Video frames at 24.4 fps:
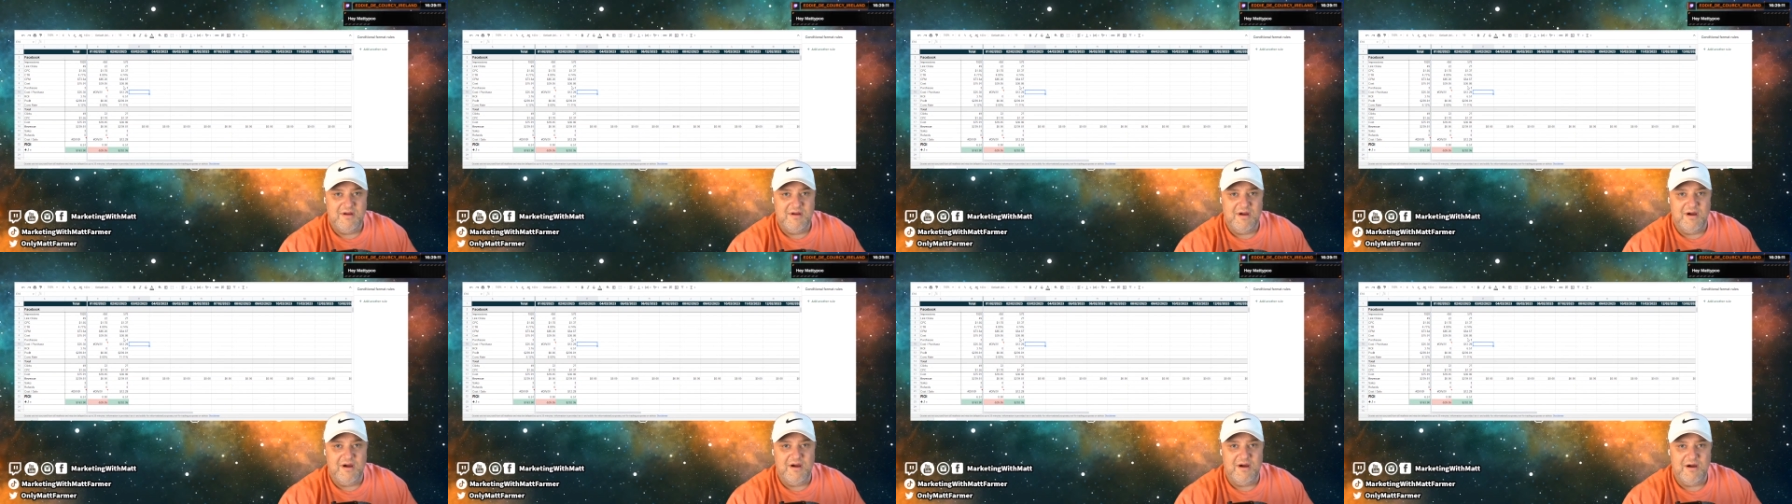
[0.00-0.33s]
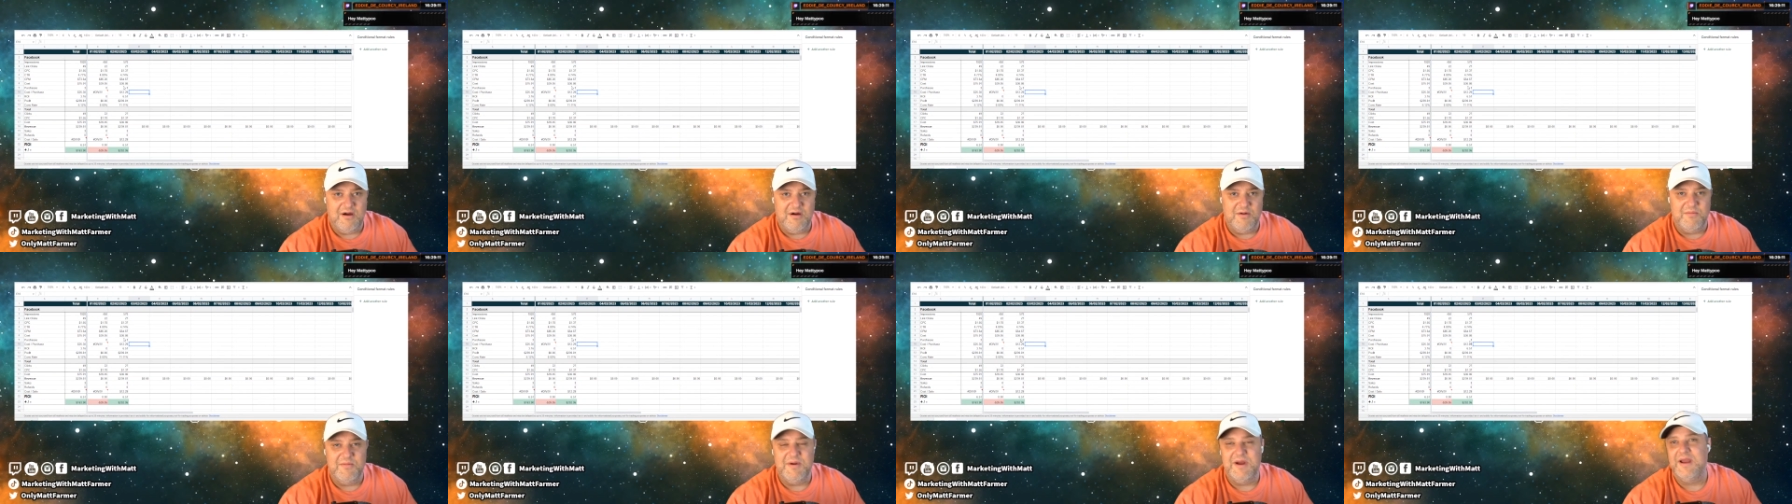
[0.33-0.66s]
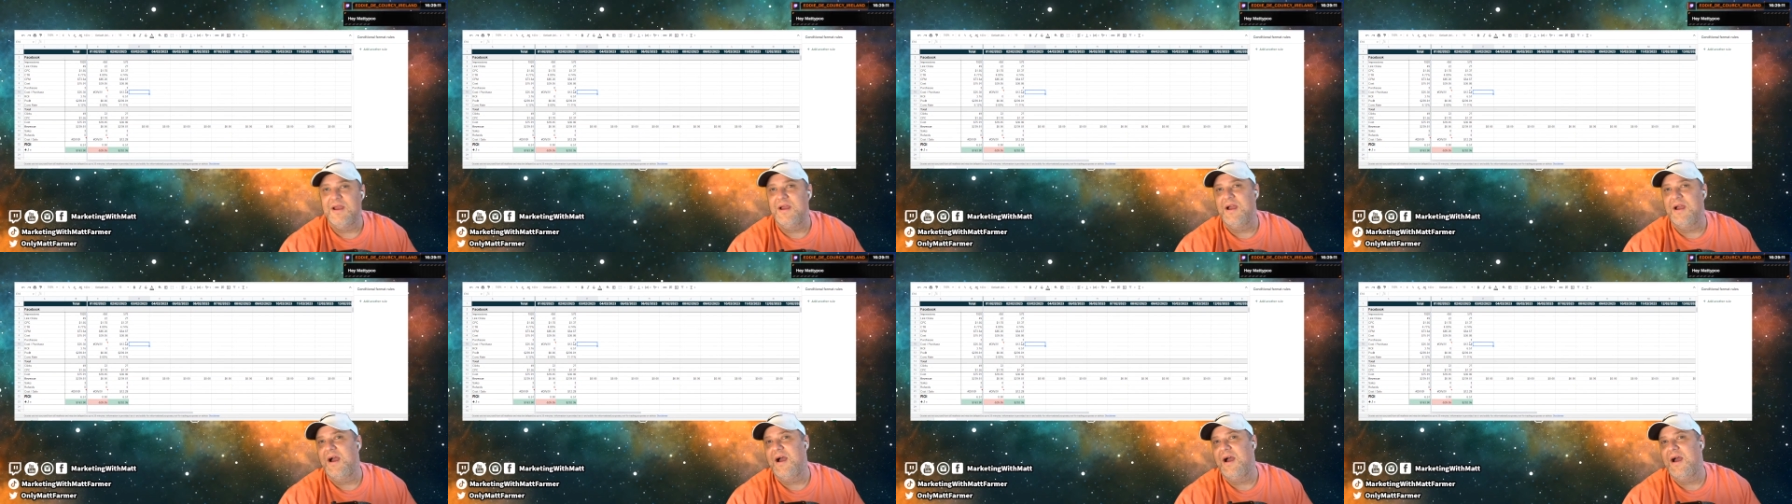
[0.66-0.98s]
Oh my
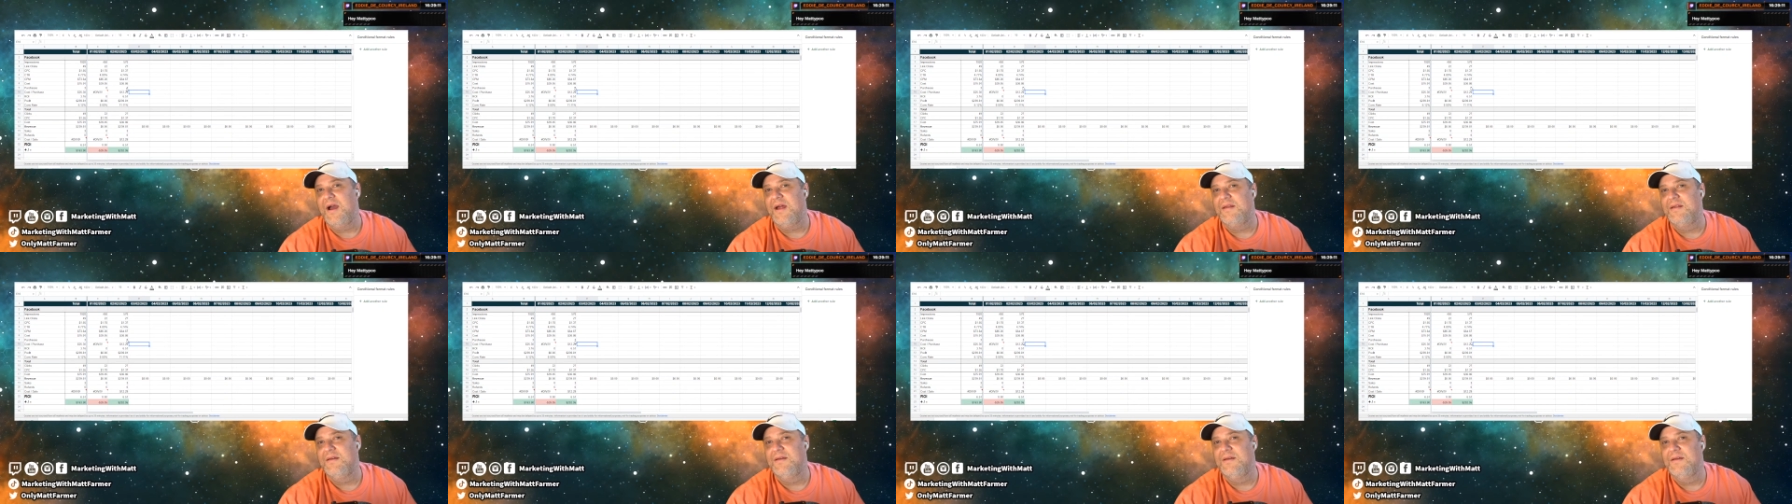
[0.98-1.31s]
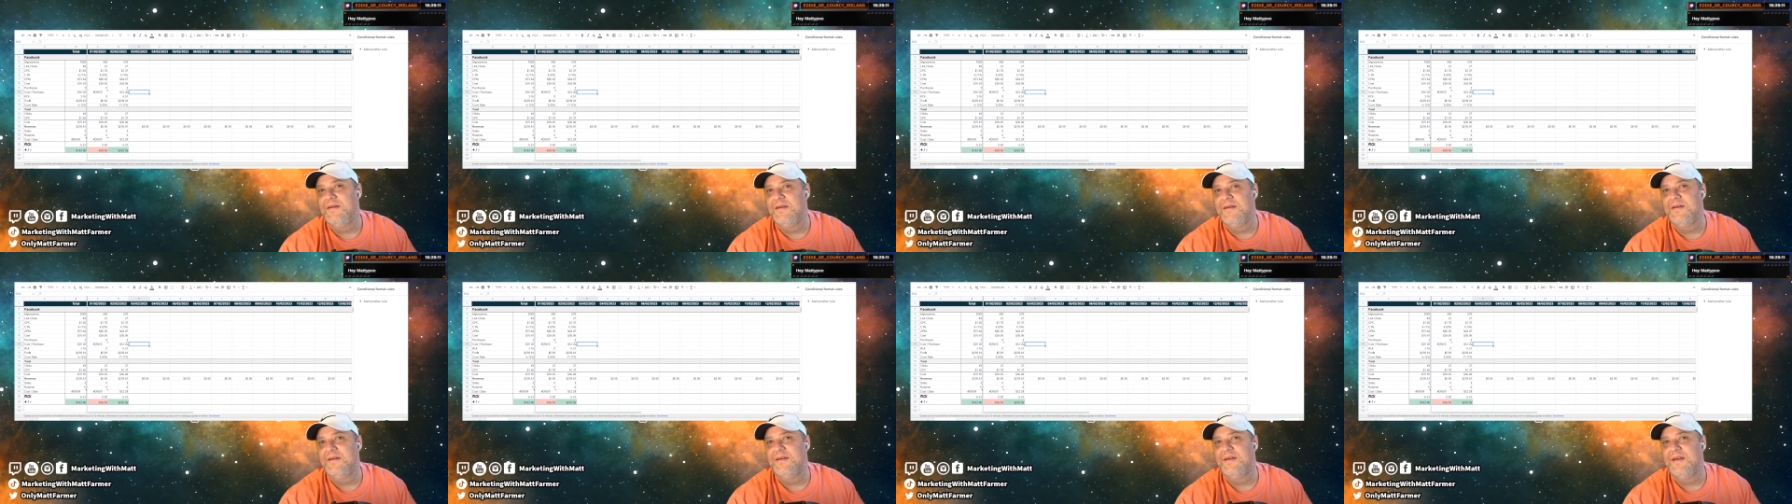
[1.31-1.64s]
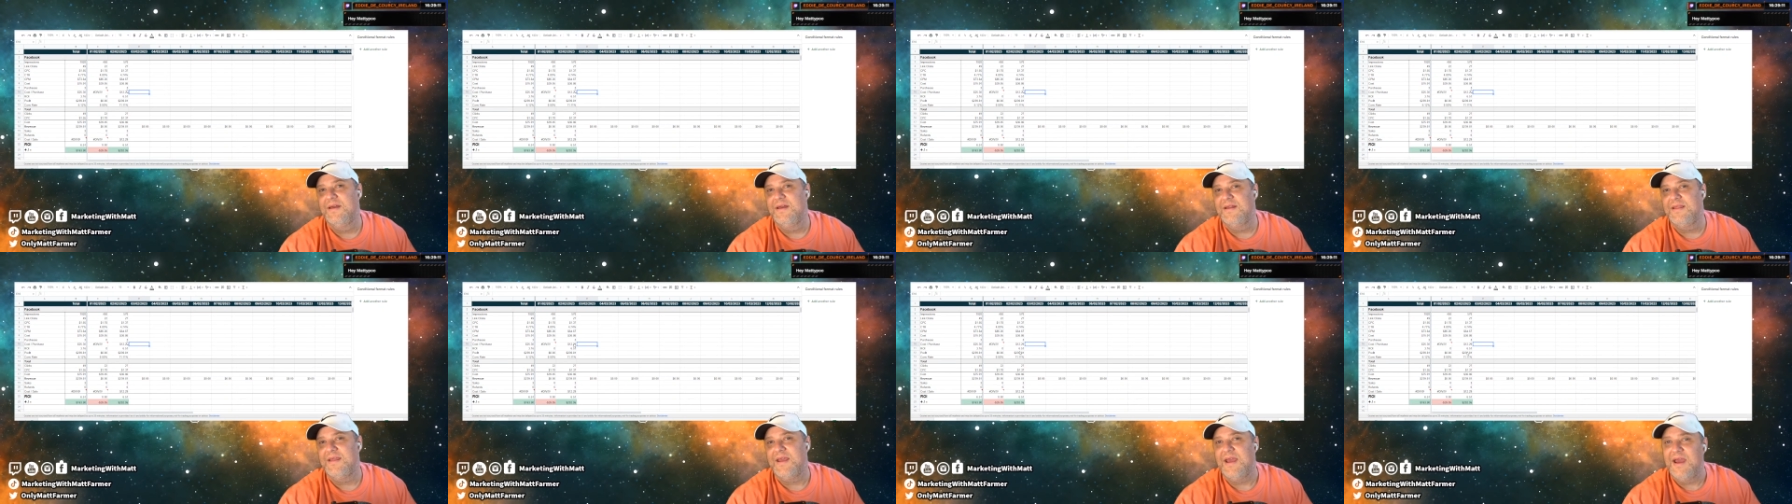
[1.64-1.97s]
god,
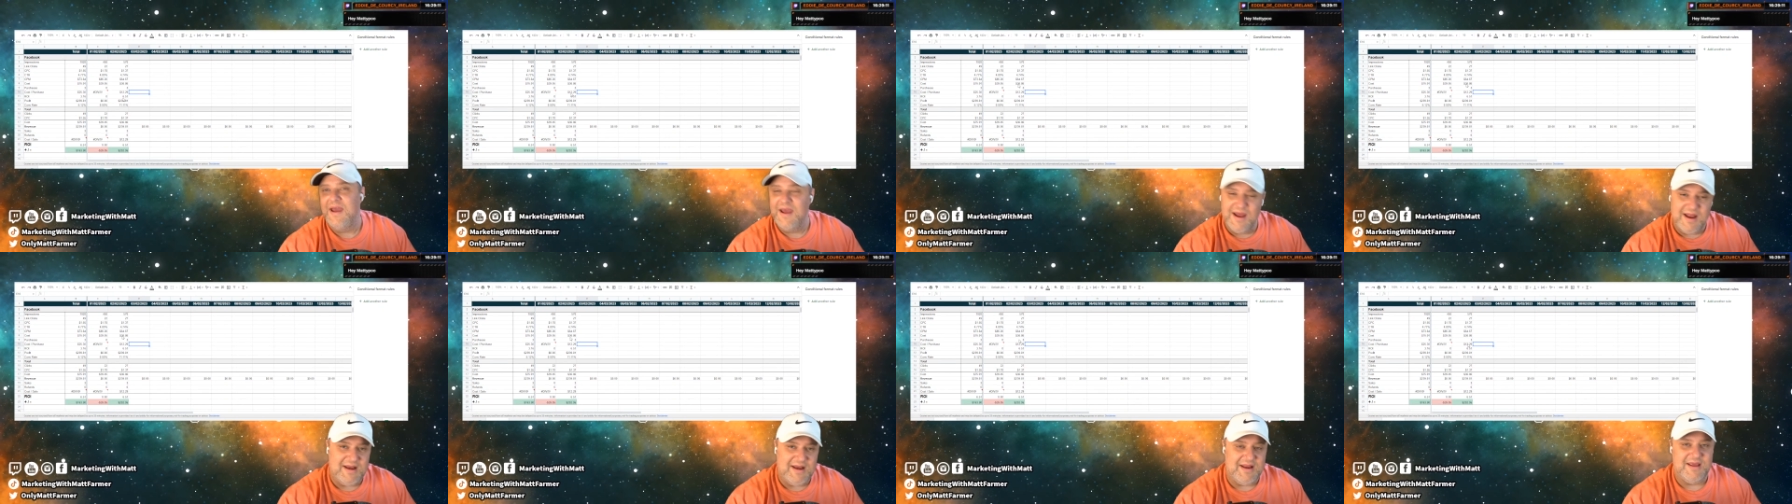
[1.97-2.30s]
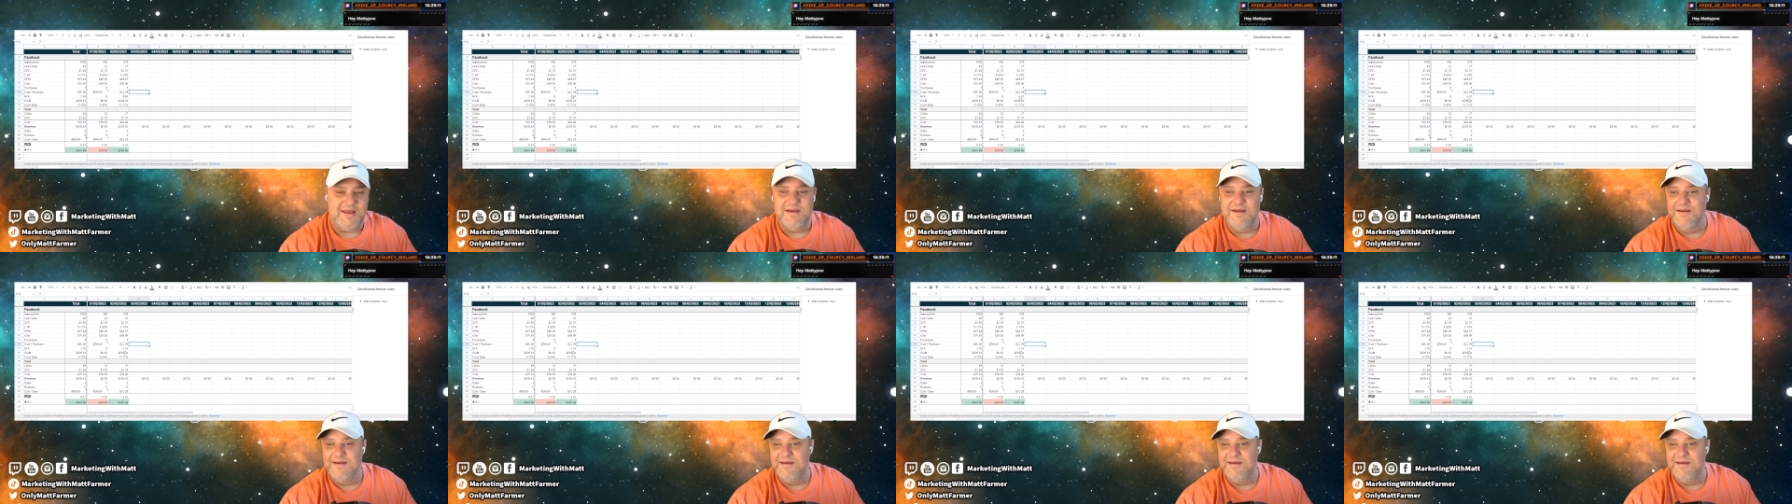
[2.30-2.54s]
it's Eddie,